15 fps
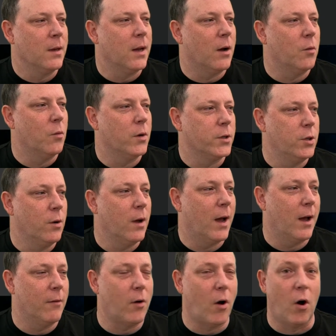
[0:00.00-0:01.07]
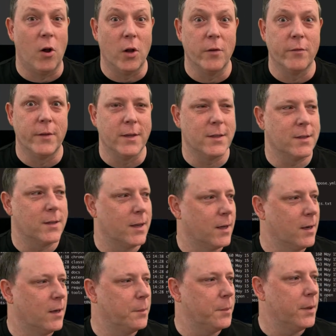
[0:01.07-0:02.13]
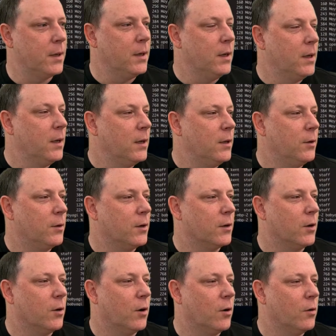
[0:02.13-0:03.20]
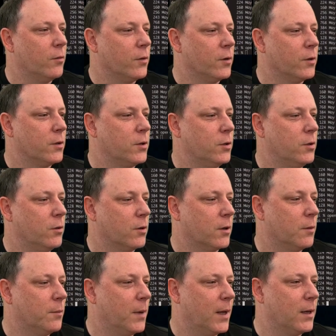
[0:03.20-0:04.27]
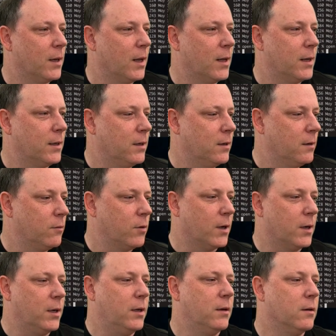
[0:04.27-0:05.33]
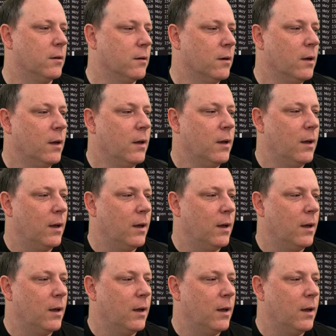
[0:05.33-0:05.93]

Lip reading: Now, once you have all of this set up, you can go over to your command line right here,